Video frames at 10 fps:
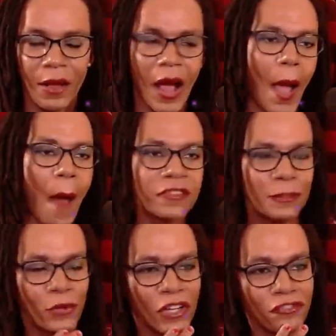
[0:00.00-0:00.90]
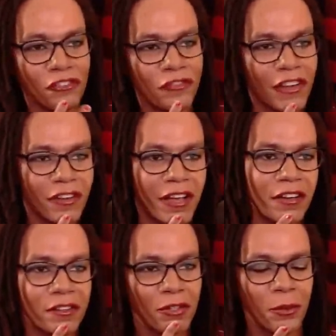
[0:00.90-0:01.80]
I would say more like a Street Fighter
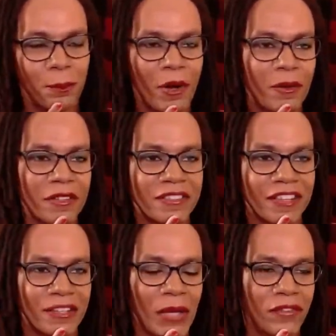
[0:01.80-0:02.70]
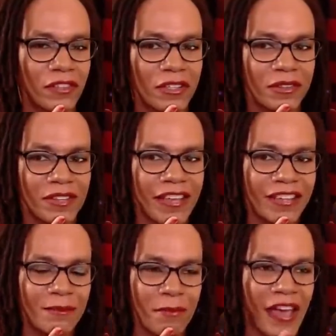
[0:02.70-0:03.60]
character, but instead you have to like
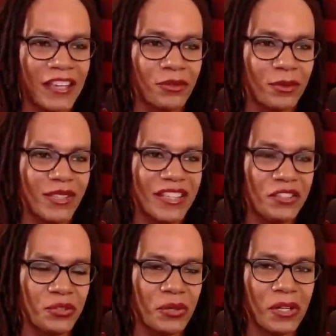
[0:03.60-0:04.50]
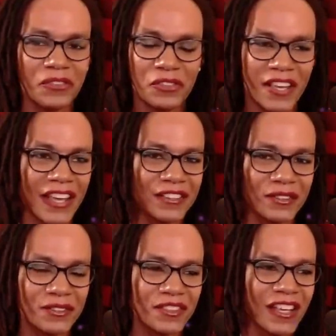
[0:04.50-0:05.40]
manually do all your
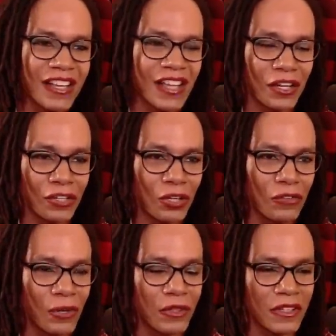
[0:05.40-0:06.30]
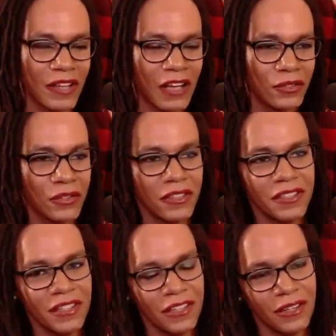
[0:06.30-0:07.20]
cancels. Like your low forward into
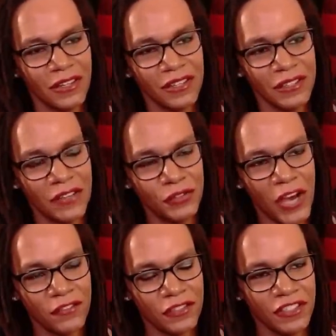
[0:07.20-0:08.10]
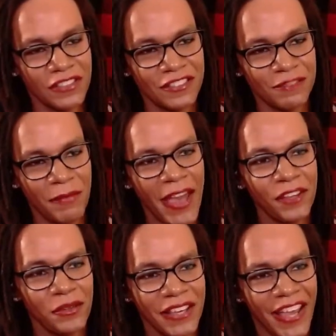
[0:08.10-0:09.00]
Hadouken, you have to just
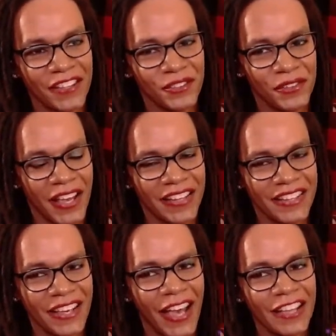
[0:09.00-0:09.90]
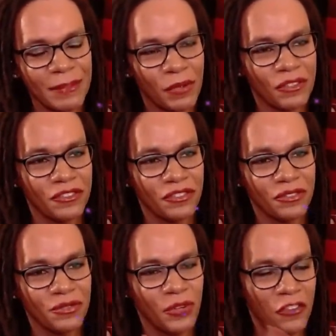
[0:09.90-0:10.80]
manually cancel that, as opposed
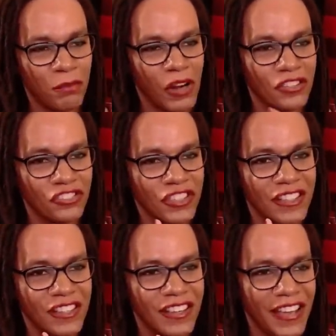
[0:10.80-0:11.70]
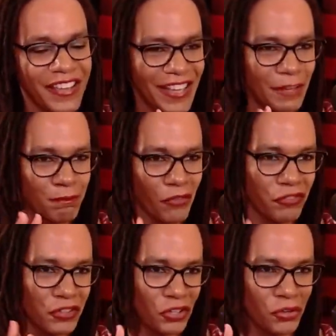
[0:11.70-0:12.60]
to whiff punishing and like
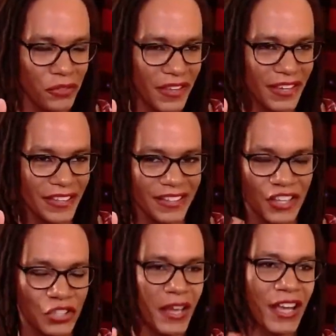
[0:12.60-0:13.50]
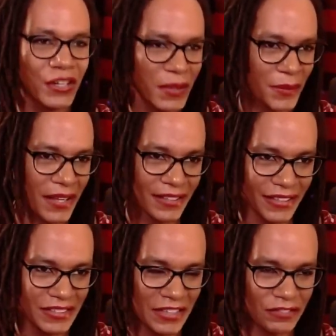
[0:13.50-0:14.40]
buffering the whole thing in. You can't do that with
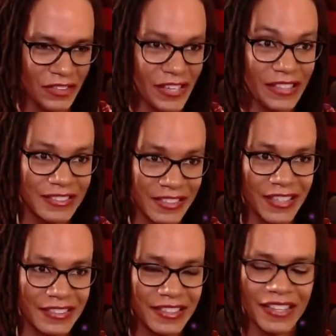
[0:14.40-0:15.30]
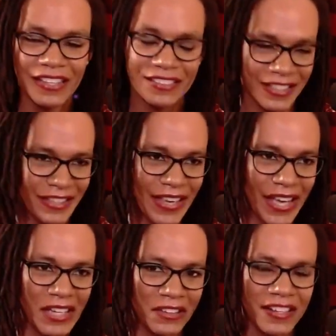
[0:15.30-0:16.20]
Eileen. You have to like see it to
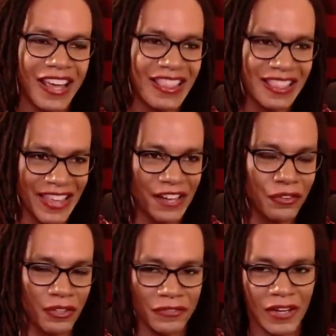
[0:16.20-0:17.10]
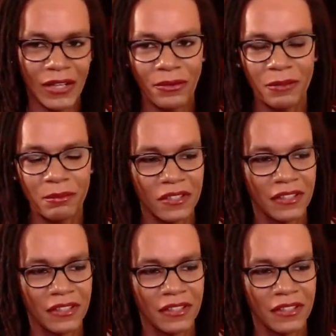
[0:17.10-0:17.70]
counter it, and then do the follow up.